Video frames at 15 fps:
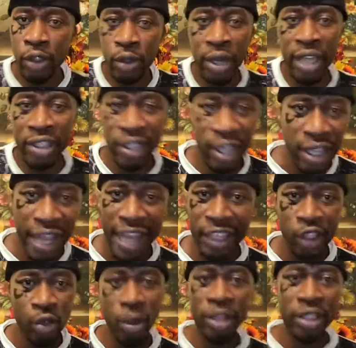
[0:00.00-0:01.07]
Those of you that's
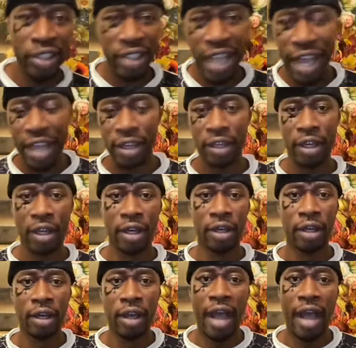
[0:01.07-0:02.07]
in class, you understand.